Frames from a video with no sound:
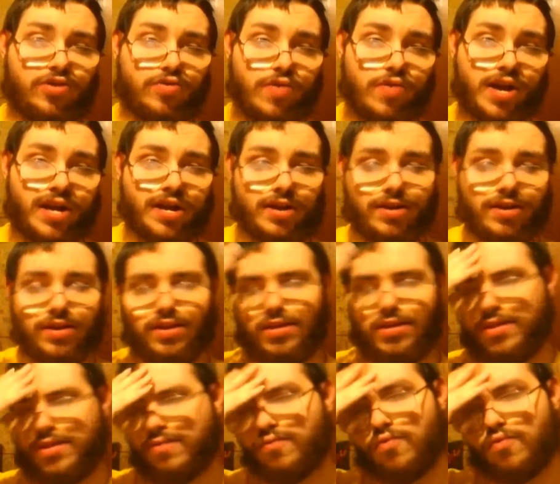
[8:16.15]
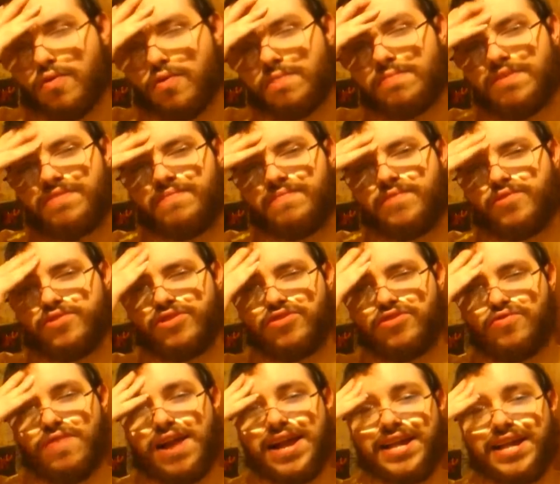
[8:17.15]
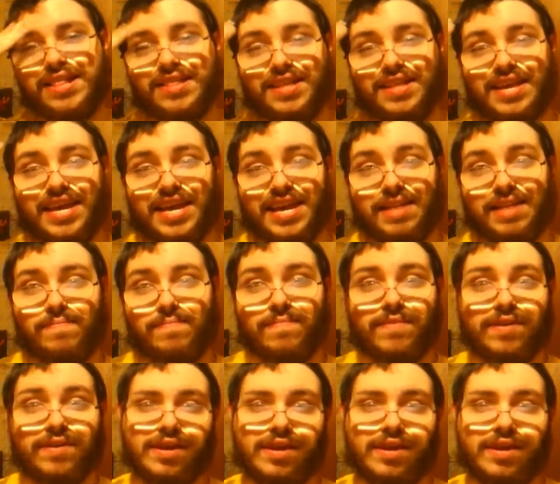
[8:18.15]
the World Above Merging Dragons game.